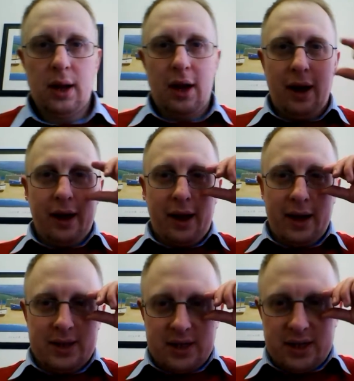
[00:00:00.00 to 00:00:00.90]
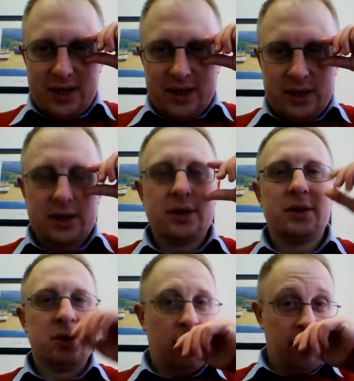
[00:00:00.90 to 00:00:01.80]
Hi guys, this is
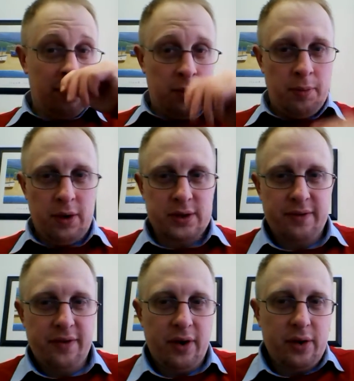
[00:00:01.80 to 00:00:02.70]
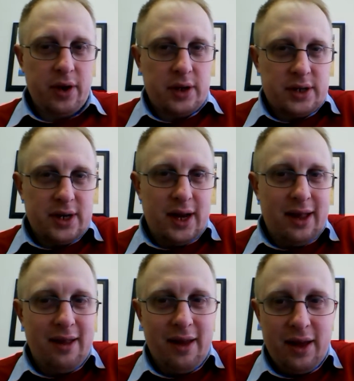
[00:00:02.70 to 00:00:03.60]
Charlie with Boxing Focus,
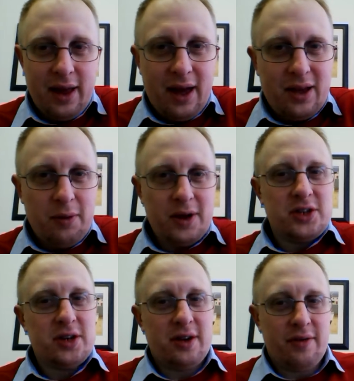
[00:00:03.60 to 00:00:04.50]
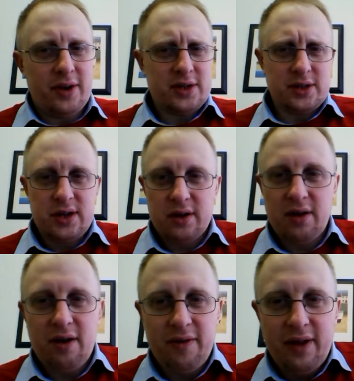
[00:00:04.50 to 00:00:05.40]
and Eubank Jr versus
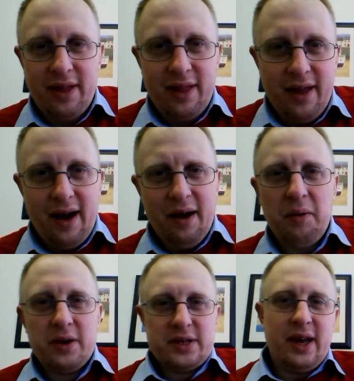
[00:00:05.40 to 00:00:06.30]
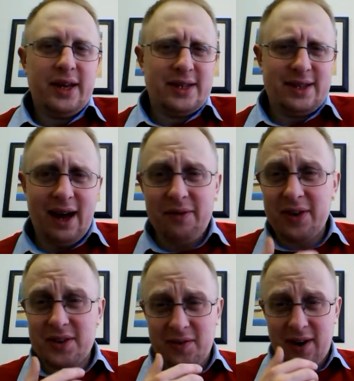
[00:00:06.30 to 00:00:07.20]
Chudinov, and that was a
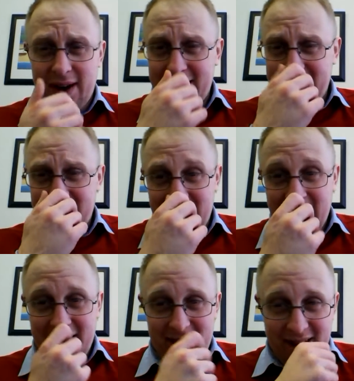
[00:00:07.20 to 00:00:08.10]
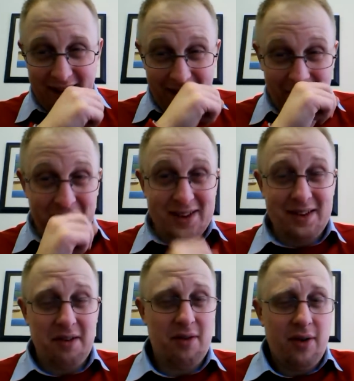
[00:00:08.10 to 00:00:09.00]
savage fight. That was
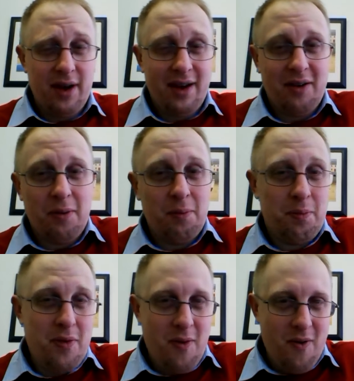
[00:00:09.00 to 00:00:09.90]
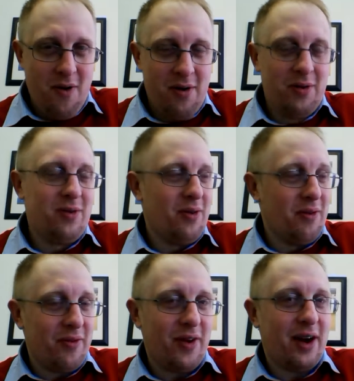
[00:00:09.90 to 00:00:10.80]
a real brutal
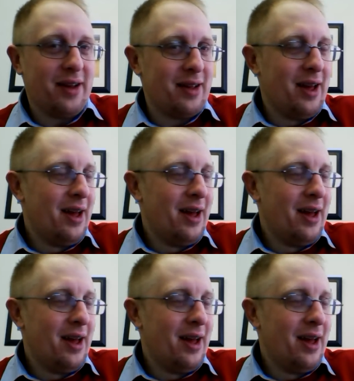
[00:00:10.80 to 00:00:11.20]
fight.